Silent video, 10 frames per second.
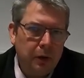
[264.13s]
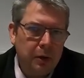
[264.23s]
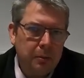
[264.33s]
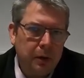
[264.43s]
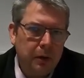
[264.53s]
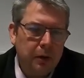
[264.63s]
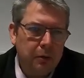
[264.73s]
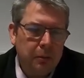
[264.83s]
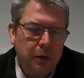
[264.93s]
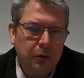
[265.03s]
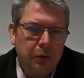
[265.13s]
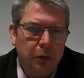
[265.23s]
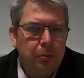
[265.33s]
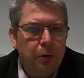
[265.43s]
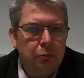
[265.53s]
then the barcode may
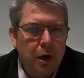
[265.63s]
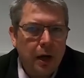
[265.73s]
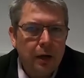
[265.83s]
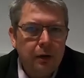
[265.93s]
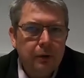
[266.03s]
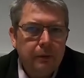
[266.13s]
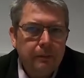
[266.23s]
still be read